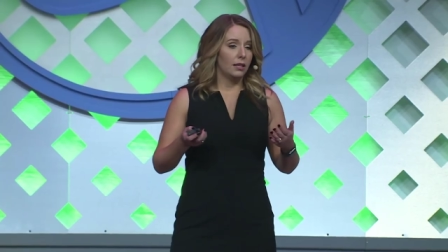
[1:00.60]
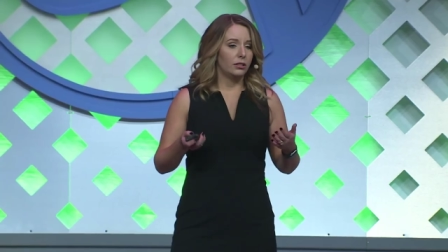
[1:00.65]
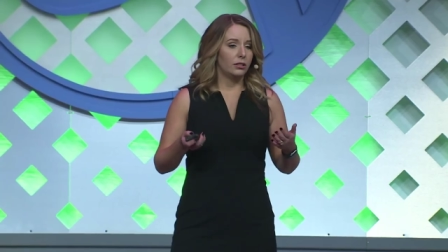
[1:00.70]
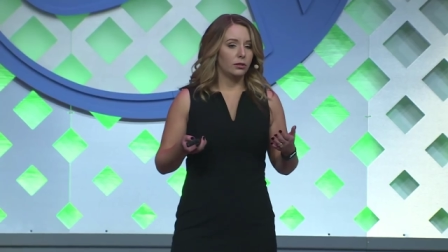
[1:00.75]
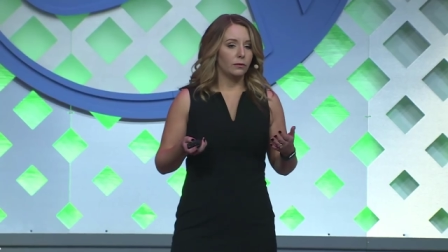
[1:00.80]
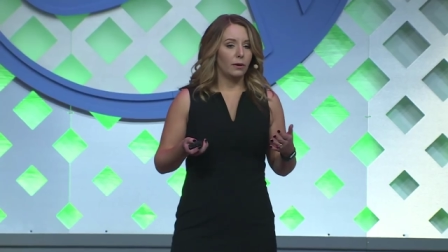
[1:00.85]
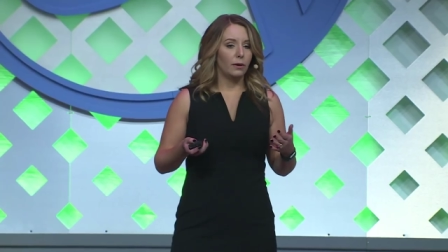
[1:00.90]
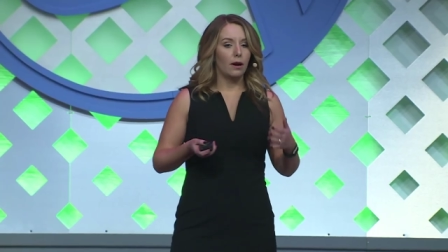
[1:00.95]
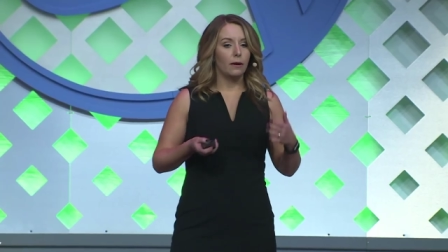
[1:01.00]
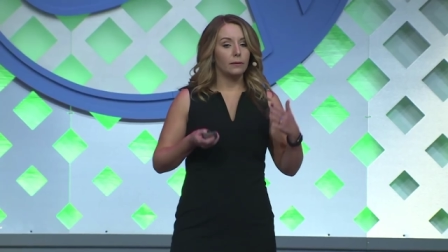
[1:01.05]

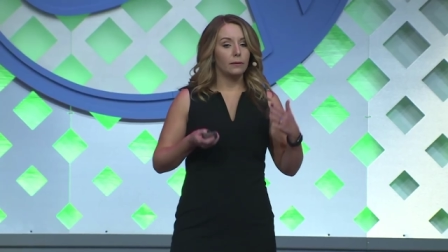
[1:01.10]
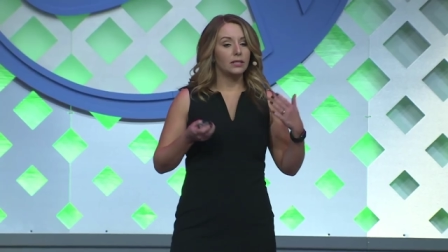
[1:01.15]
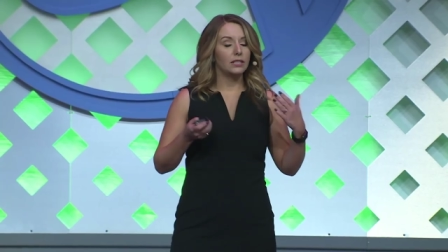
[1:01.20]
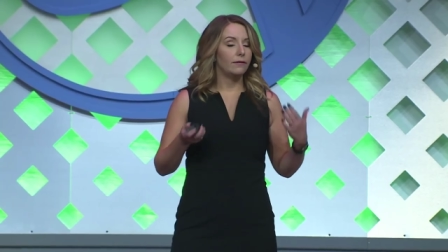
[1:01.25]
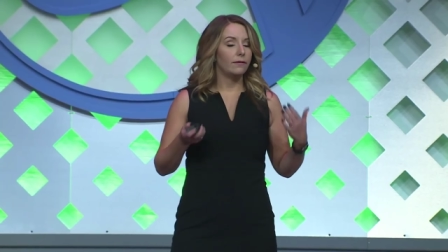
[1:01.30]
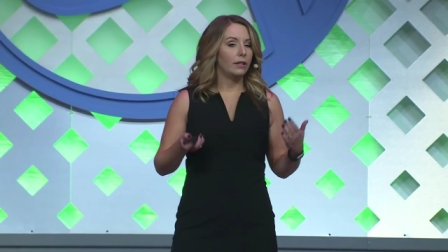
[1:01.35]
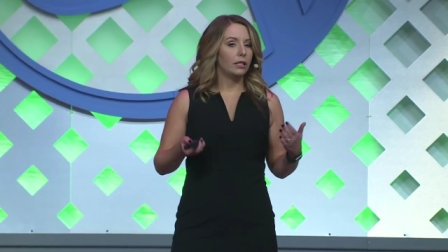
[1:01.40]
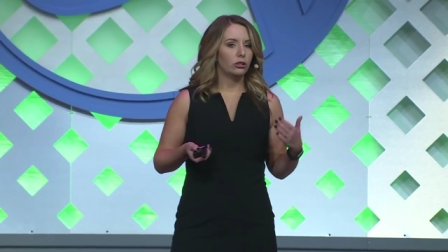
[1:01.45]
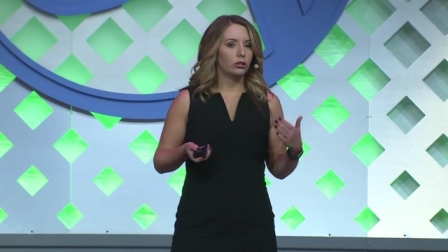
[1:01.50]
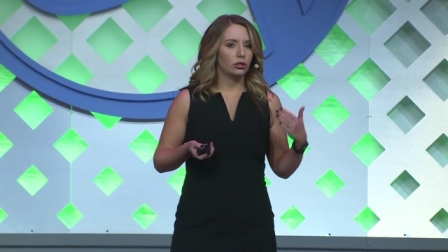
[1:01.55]
to where I was
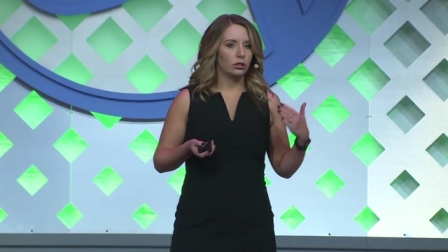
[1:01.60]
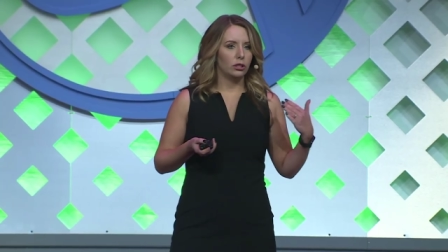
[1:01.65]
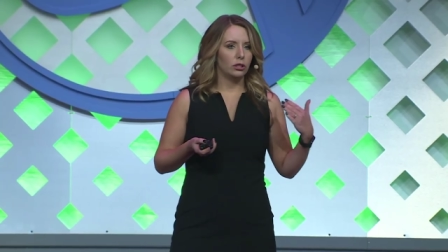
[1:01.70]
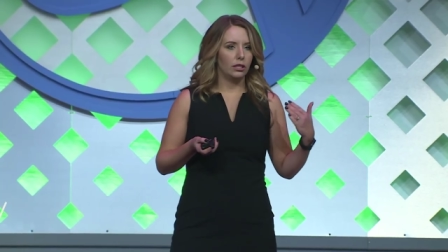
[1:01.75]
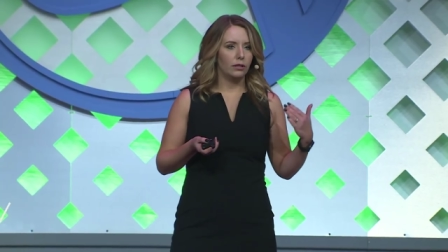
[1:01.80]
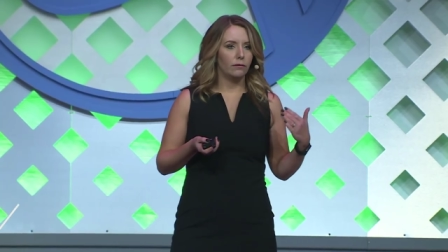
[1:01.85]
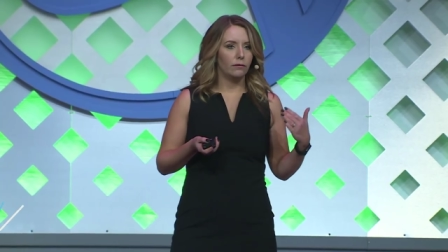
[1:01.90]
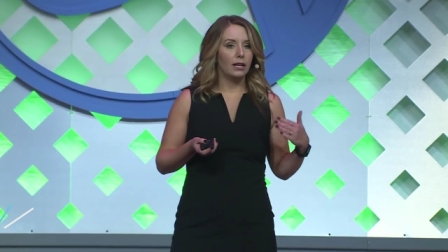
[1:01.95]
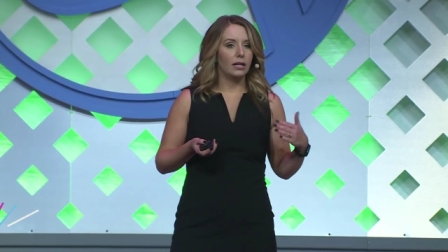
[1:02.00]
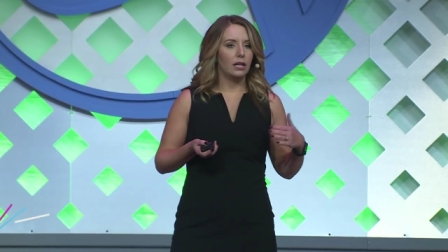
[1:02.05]

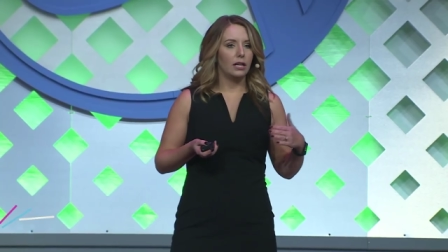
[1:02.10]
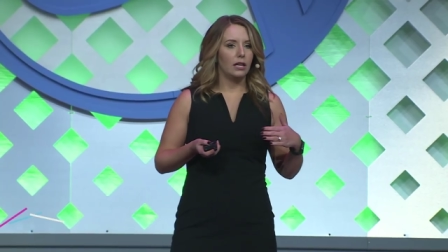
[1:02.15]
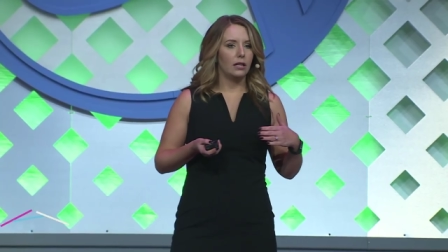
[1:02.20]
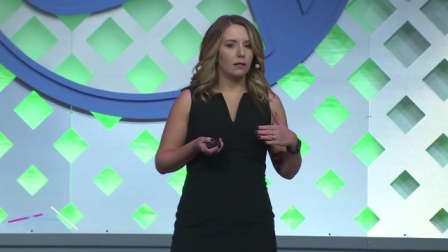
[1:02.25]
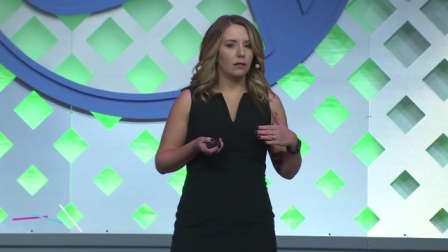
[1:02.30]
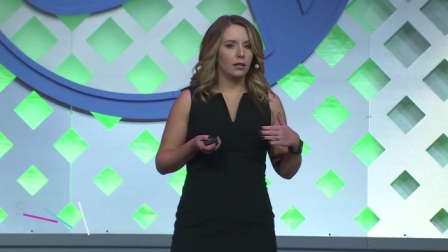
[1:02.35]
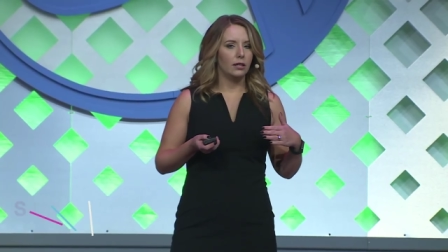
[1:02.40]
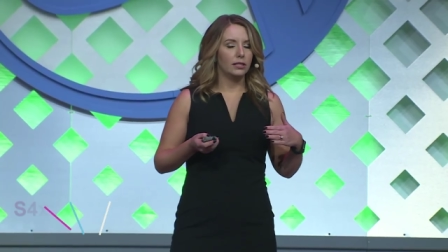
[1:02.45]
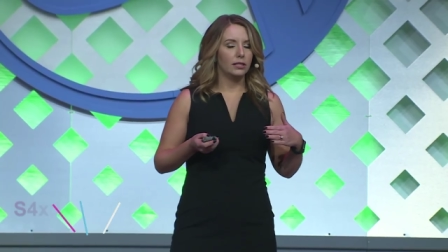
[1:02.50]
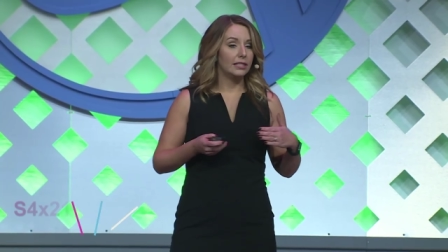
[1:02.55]
eventually
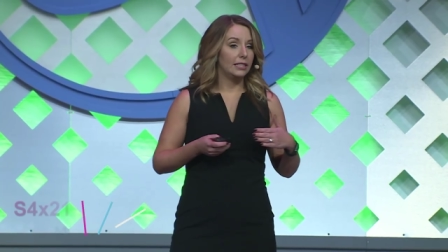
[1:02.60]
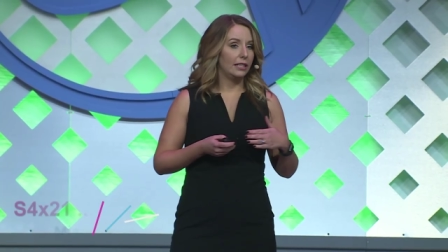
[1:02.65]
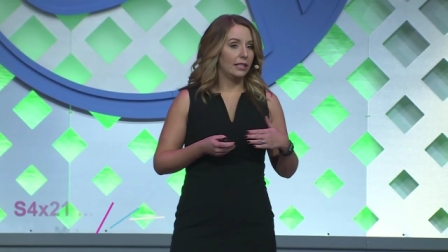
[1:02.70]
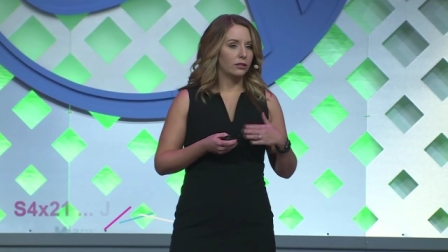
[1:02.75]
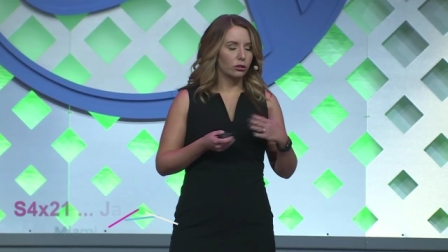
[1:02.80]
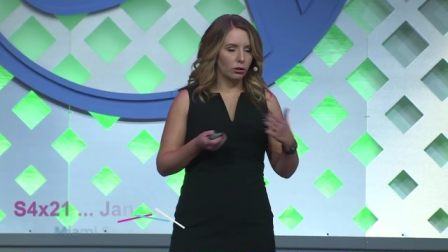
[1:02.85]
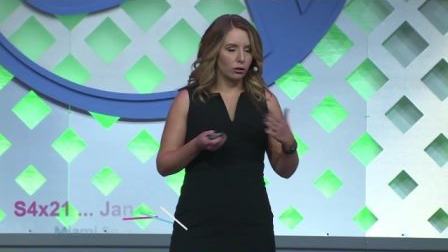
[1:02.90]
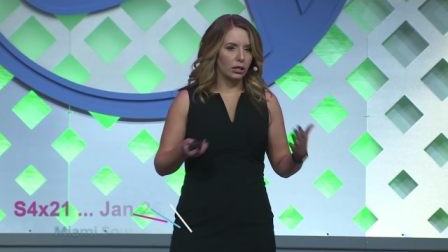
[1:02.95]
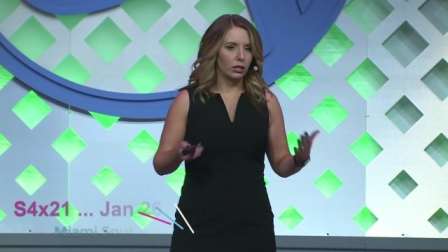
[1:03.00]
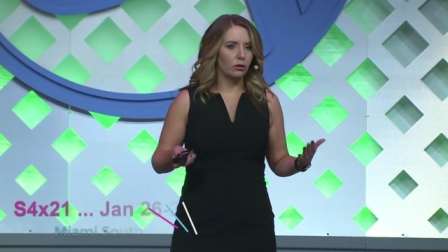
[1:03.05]
running the
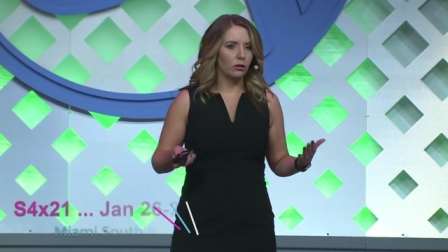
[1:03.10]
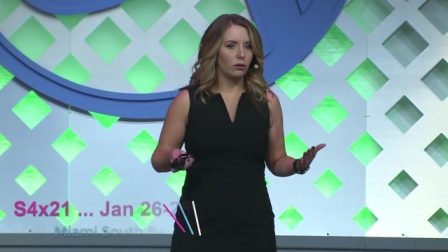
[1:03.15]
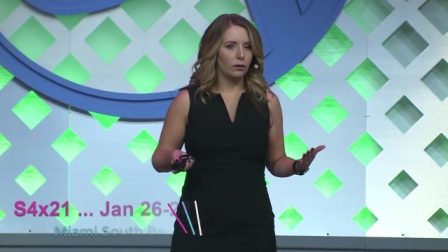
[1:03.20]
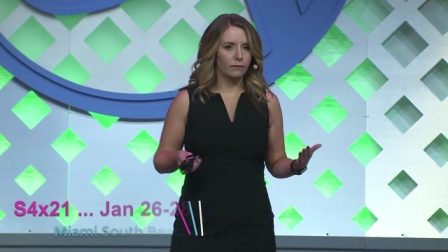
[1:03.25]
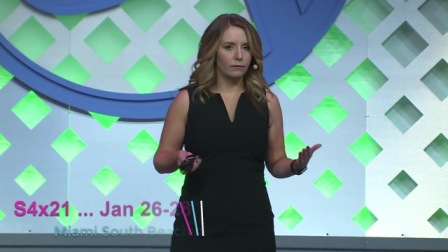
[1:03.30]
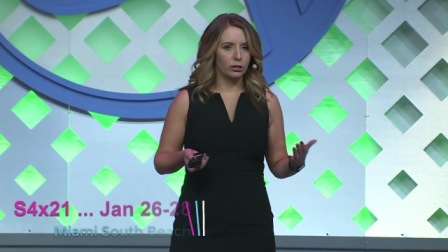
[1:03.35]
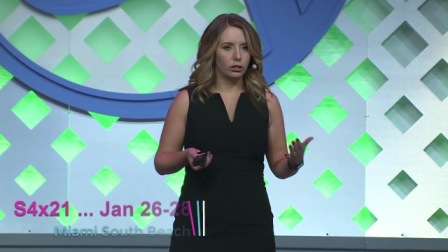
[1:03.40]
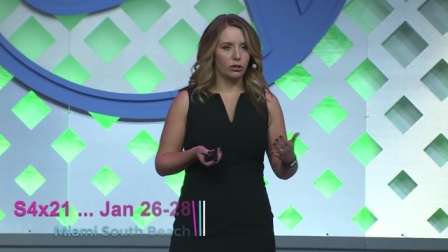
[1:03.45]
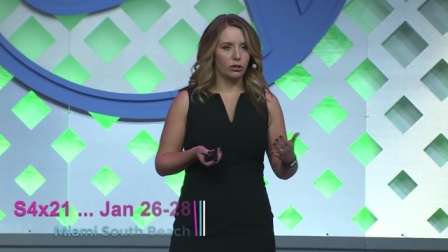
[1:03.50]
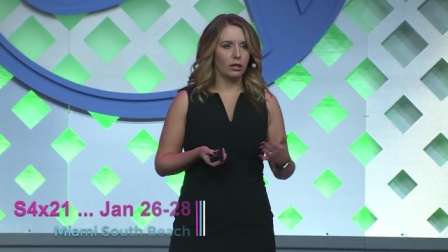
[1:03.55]
state's critical
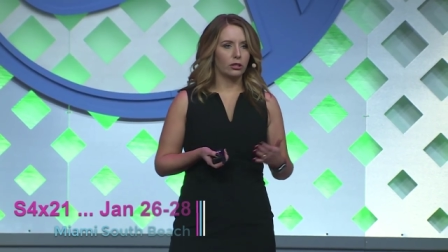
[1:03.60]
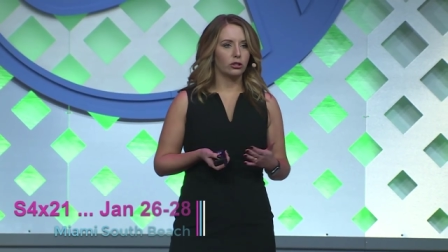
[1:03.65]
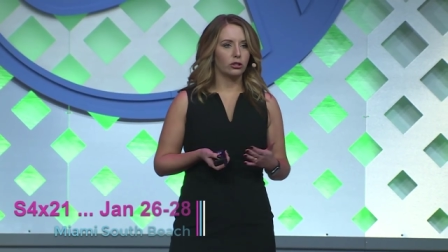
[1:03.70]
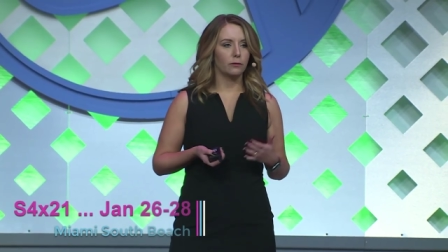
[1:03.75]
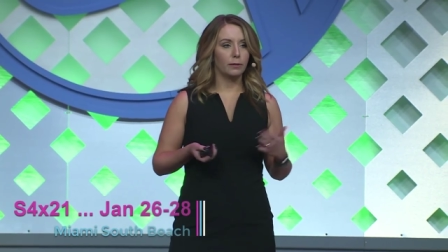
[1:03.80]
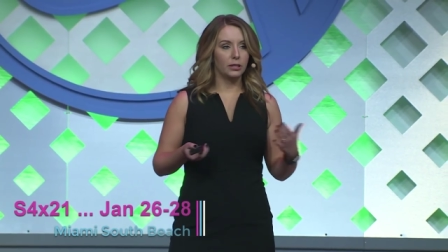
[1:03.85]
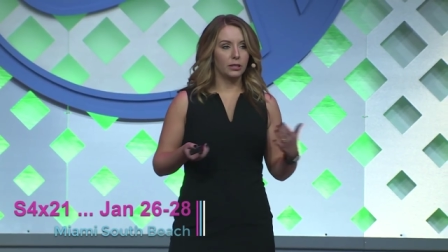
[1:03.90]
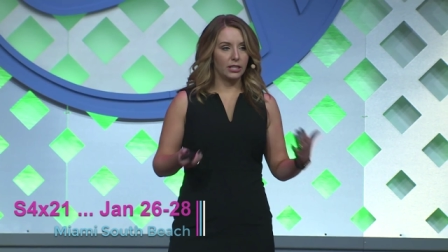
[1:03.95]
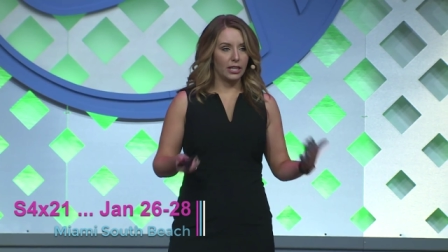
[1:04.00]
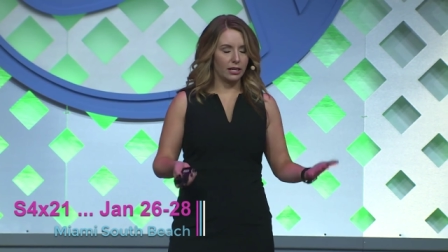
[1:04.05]
infrastructure
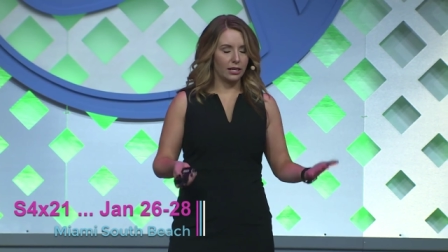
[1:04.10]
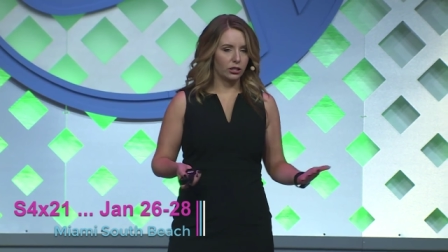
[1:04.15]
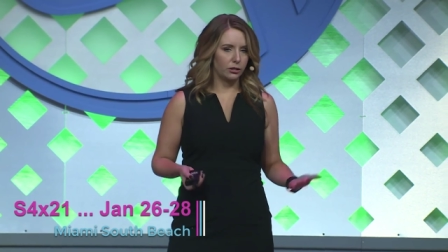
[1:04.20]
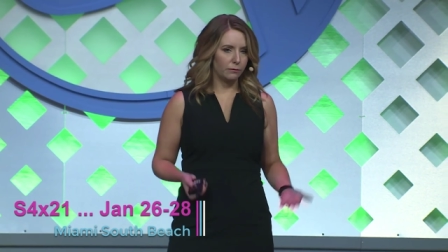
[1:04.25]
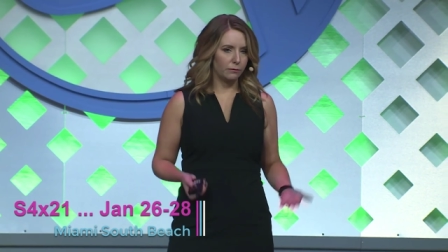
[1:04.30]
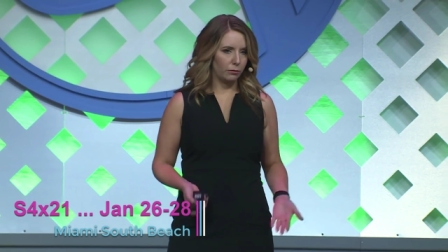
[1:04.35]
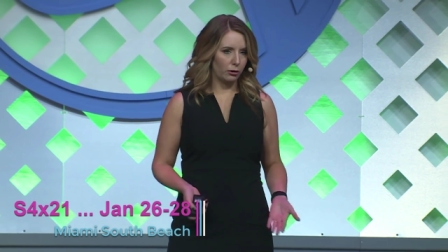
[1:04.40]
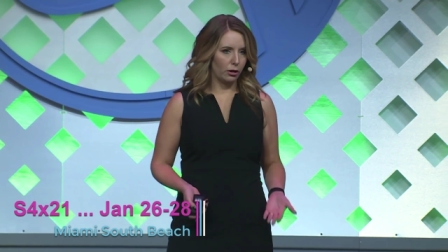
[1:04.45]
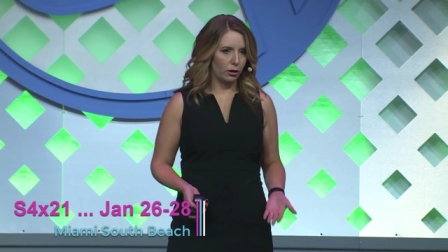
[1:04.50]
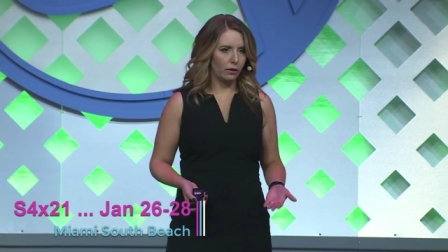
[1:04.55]

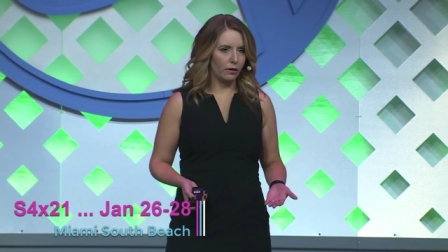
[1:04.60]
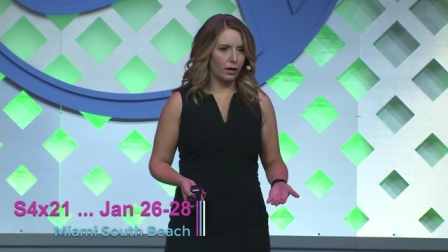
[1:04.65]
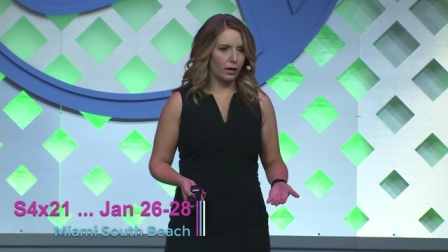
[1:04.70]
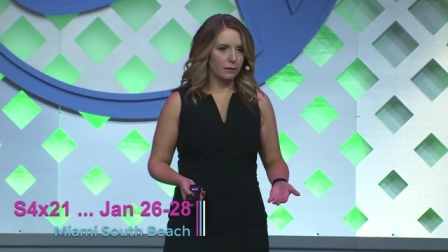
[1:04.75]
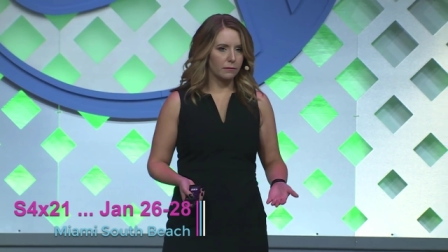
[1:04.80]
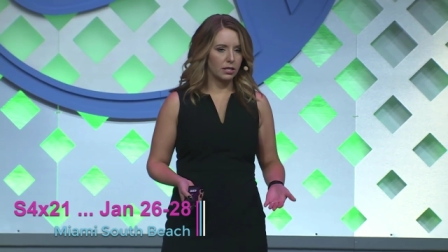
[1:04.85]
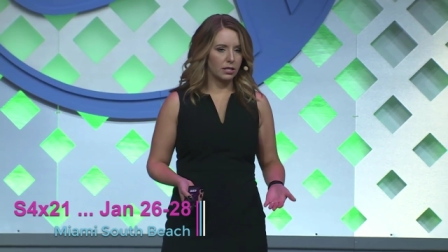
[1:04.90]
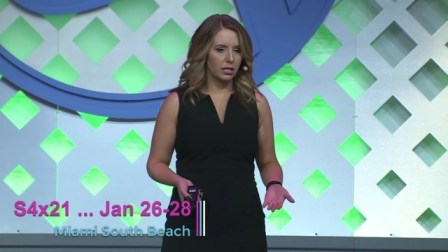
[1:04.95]
protection program.